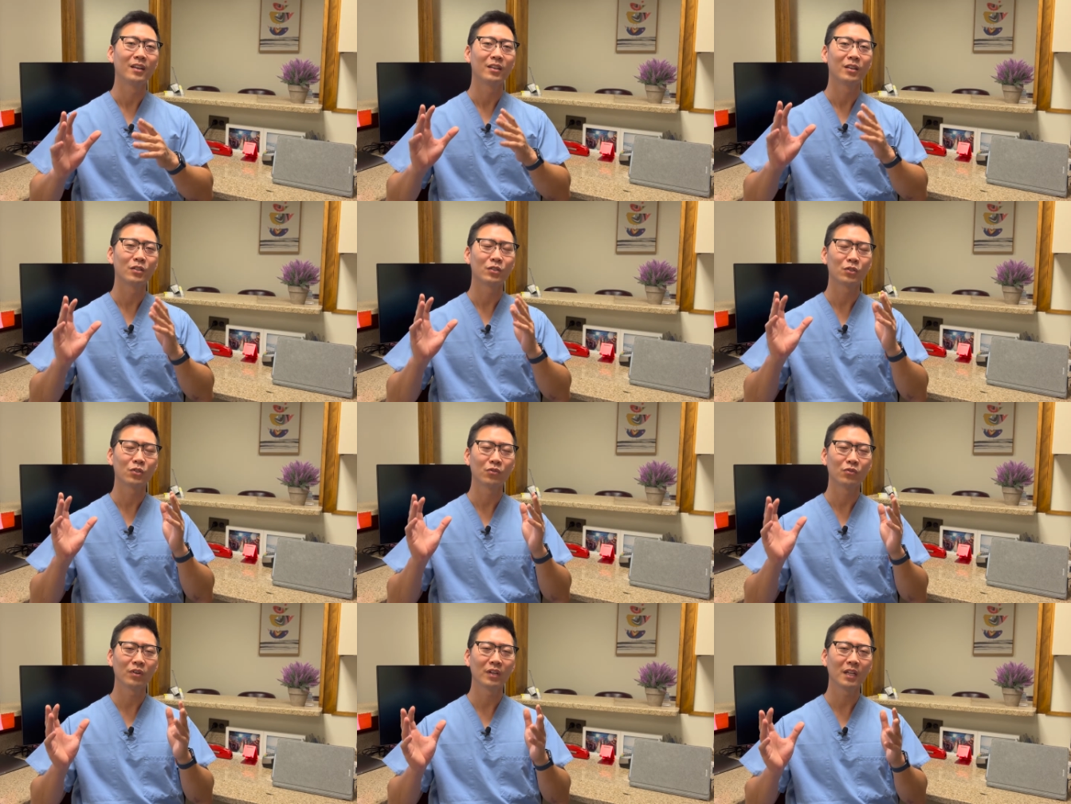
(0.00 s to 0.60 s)
The
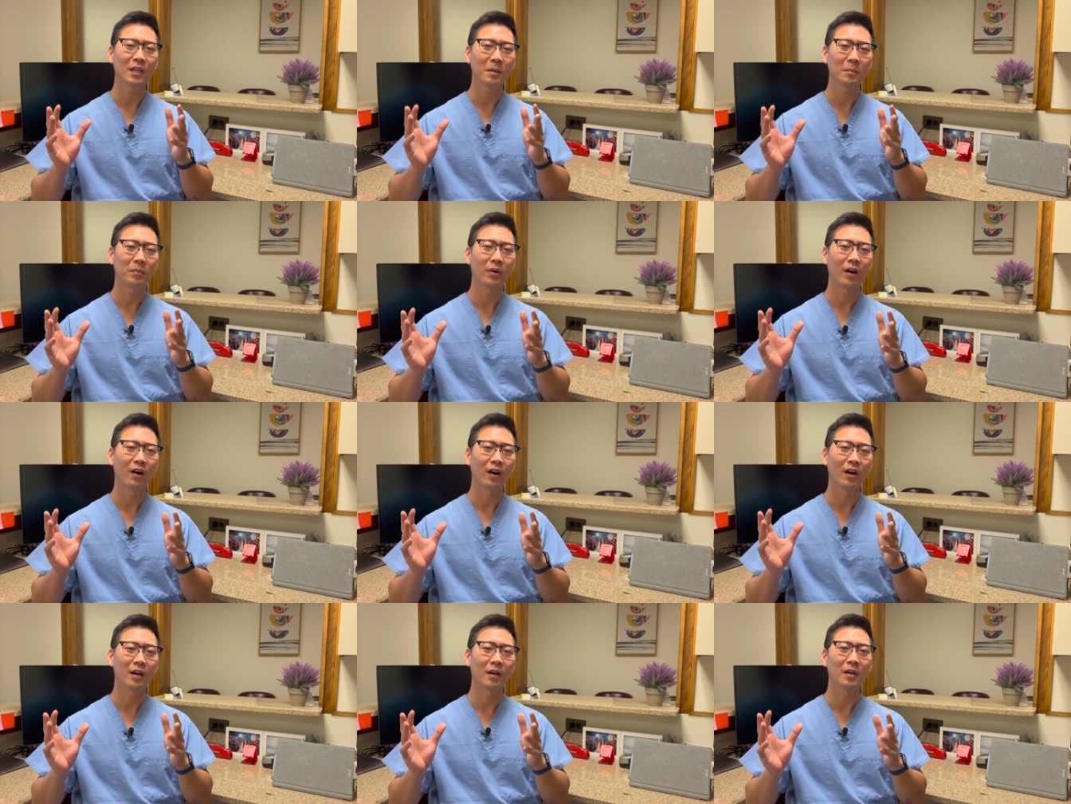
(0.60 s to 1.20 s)
screening
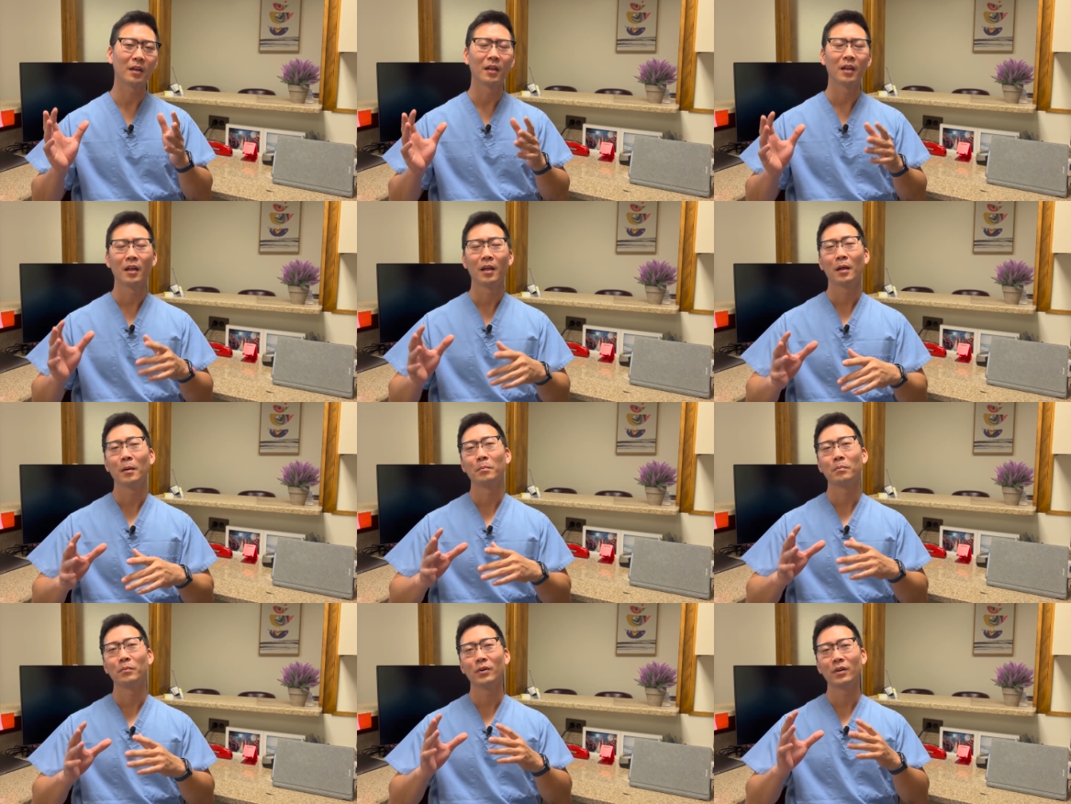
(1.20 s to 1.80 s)
part
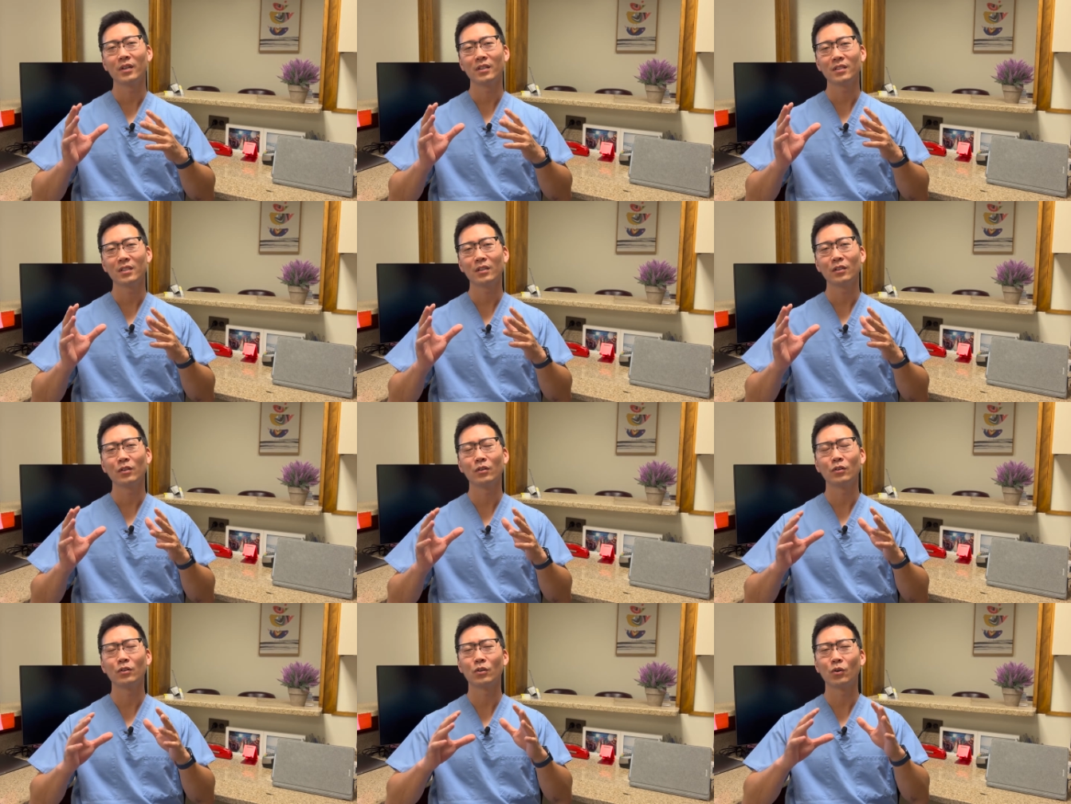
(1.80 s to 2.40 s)
puts a
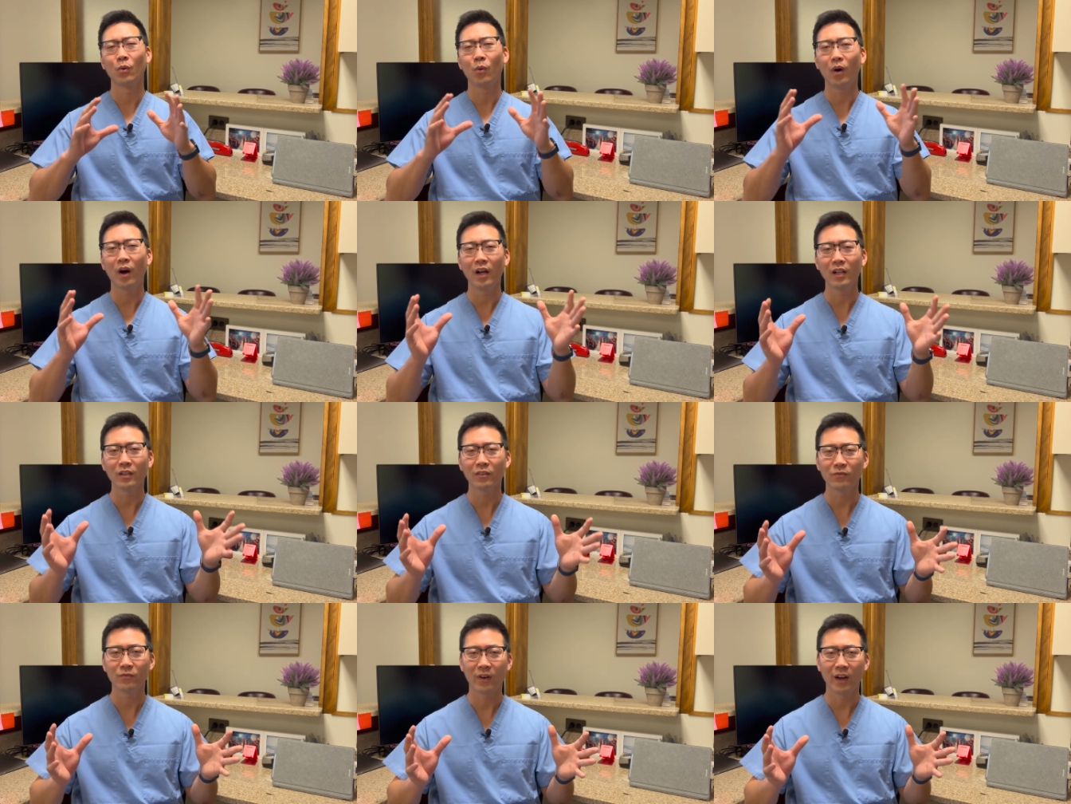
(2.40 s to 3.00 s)
little
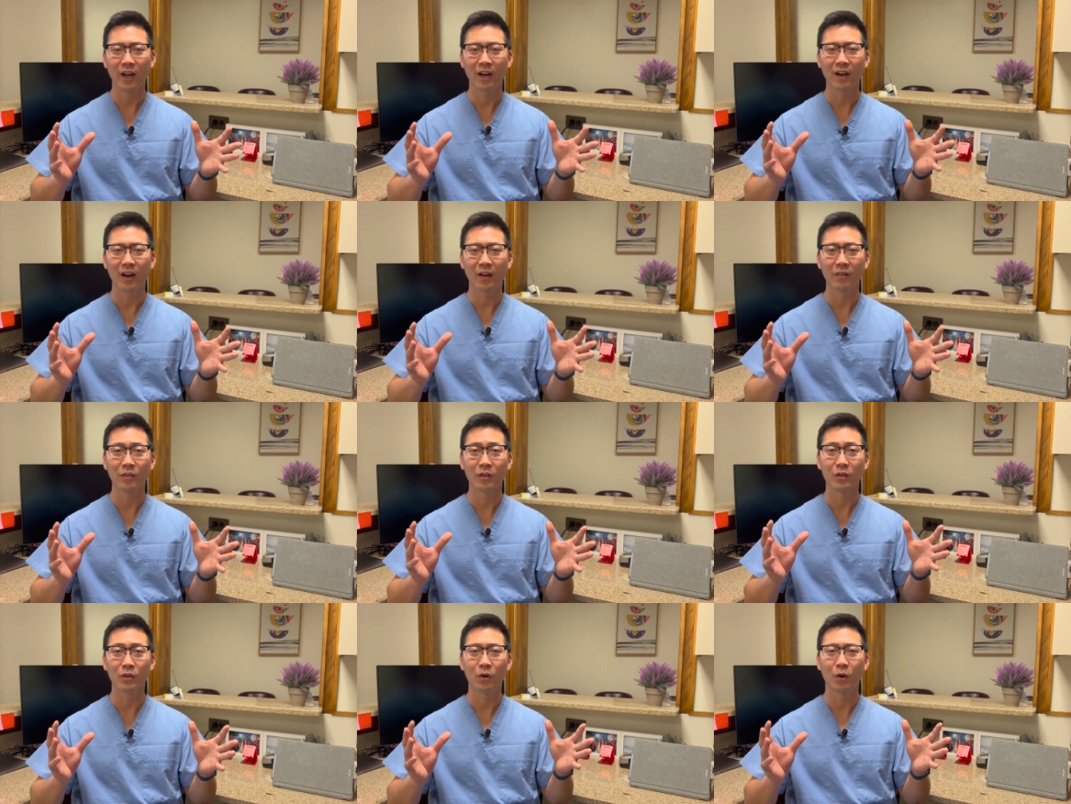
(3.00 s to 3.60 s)
qualifier
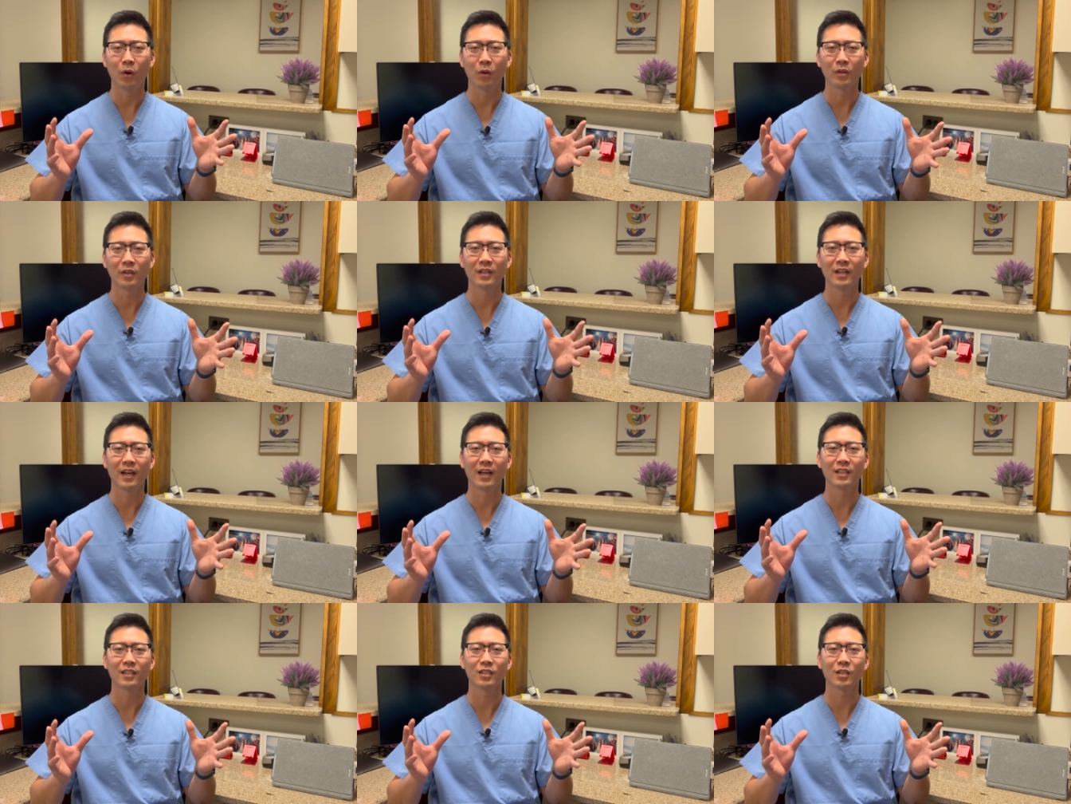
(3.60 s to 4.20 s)
on the
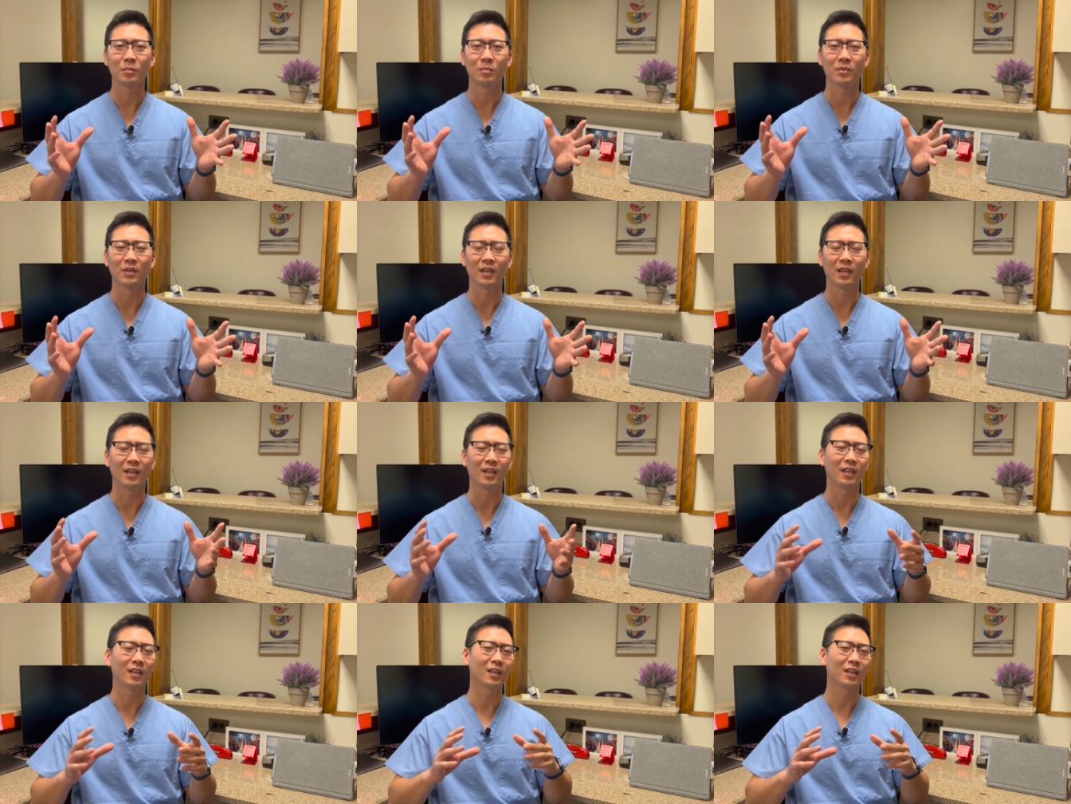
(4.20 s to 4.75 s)
colonoscopy.